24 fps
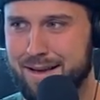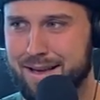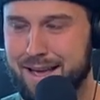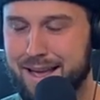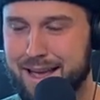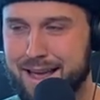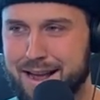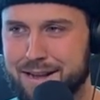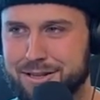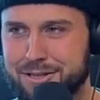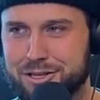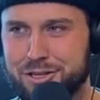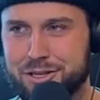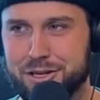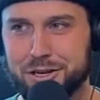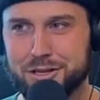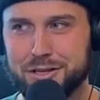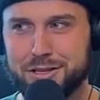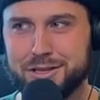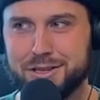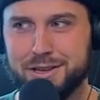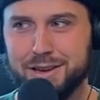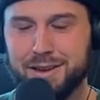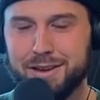It's
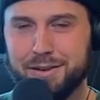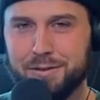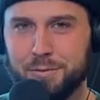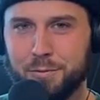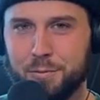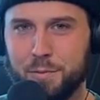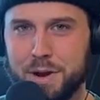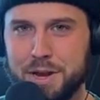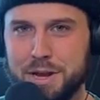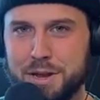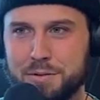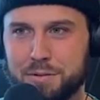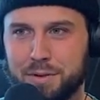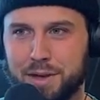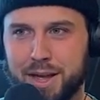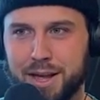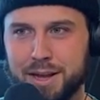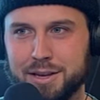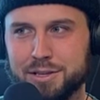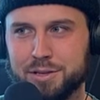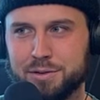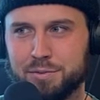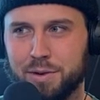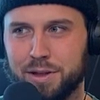just when you
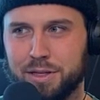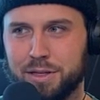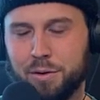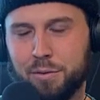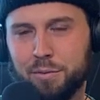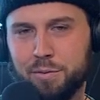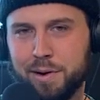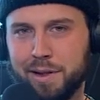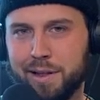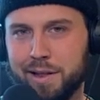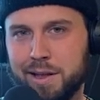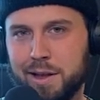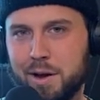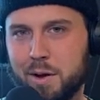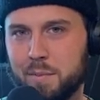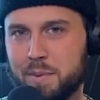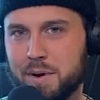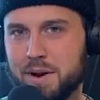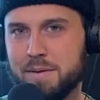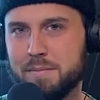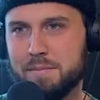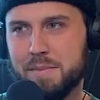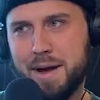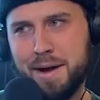kiss with a really
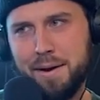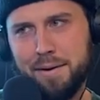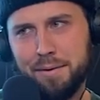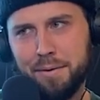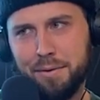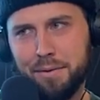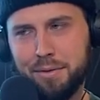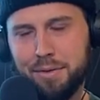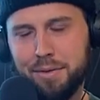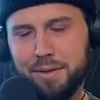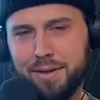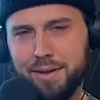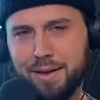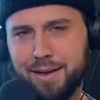open mouth,